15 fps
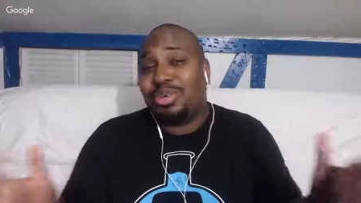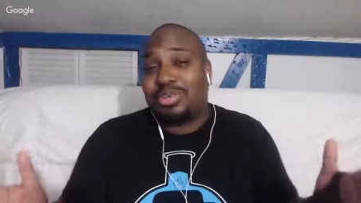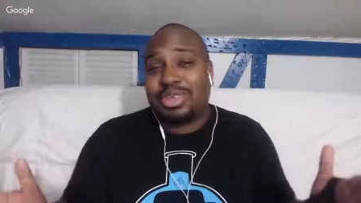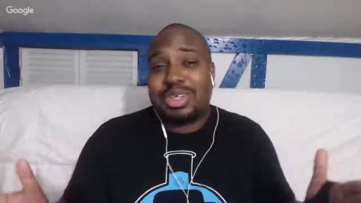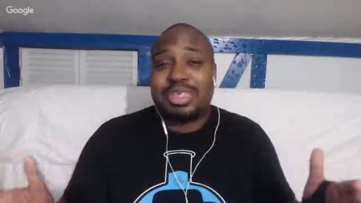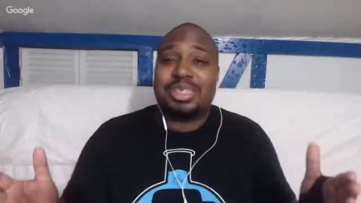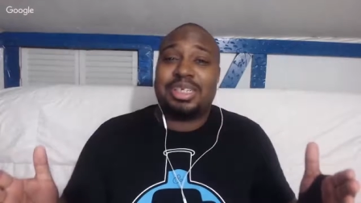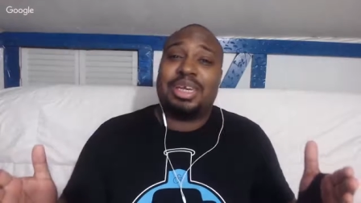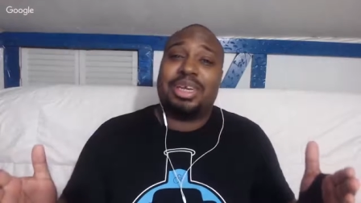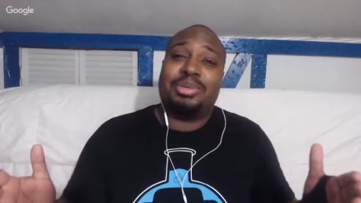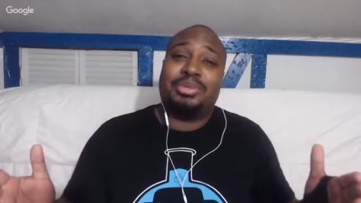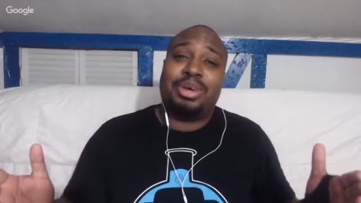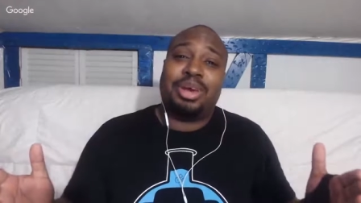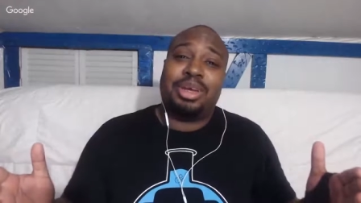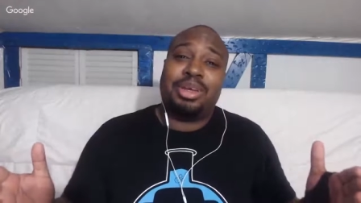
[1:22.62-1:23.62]
if there's
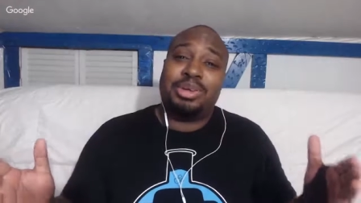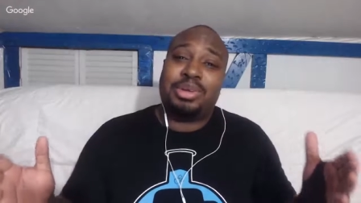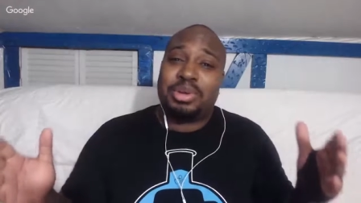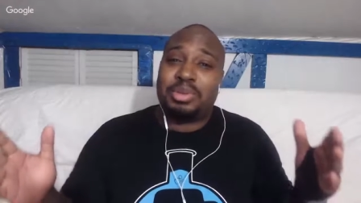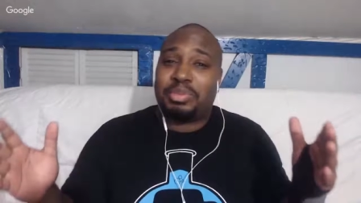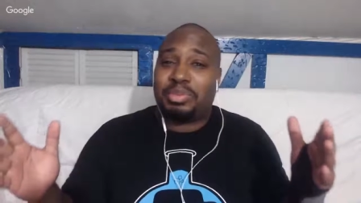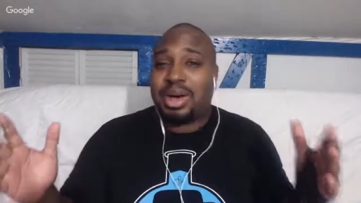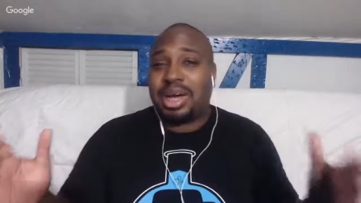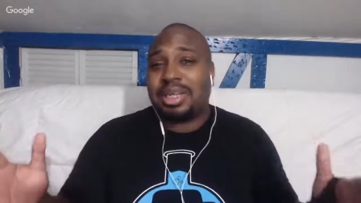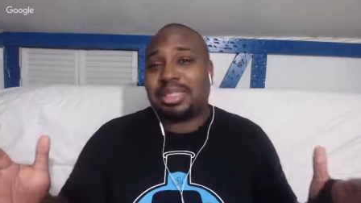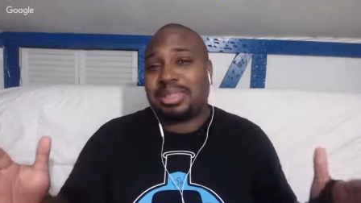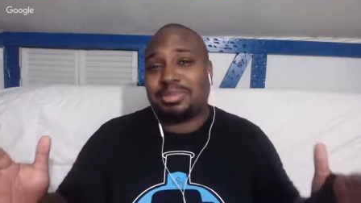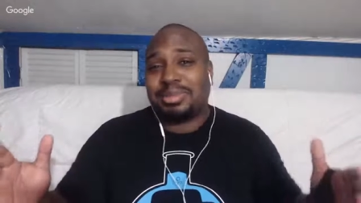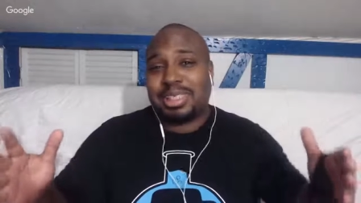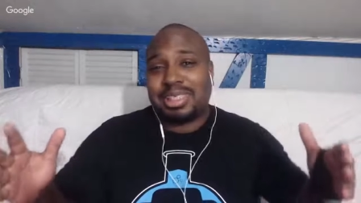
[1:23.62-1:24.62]
any way you could
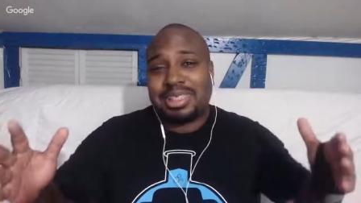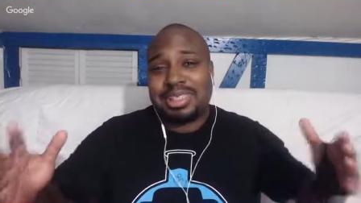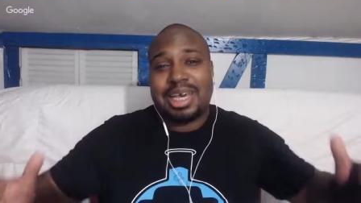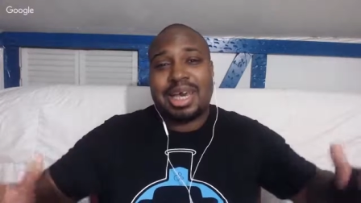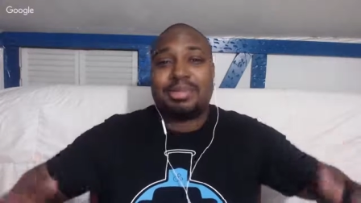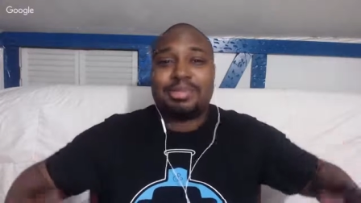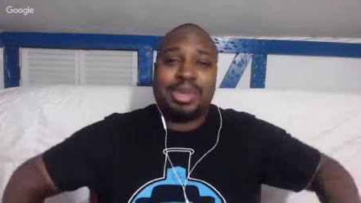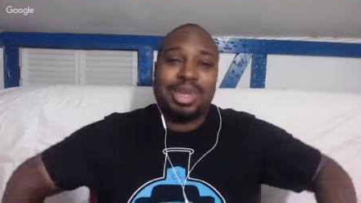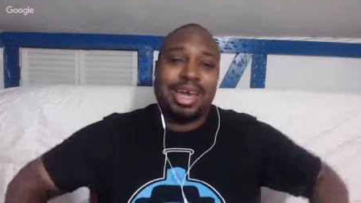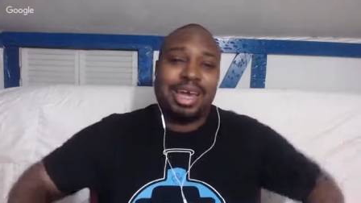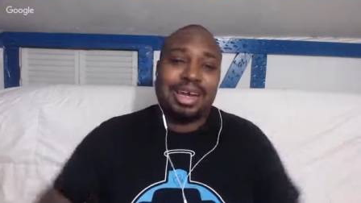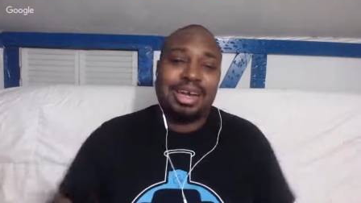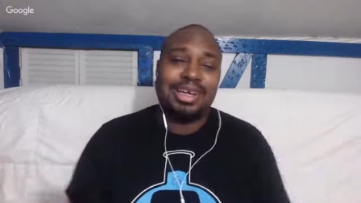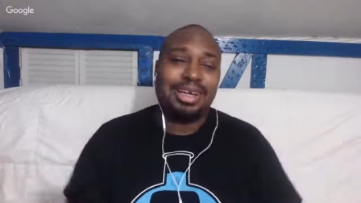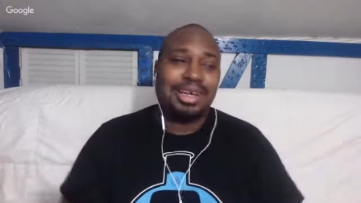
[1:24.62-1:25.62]
possibly top
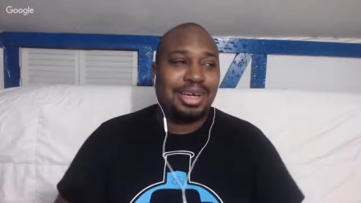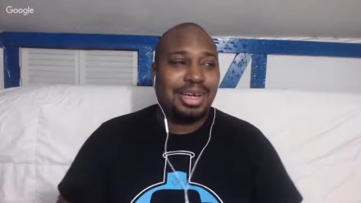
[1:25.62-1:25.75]
that.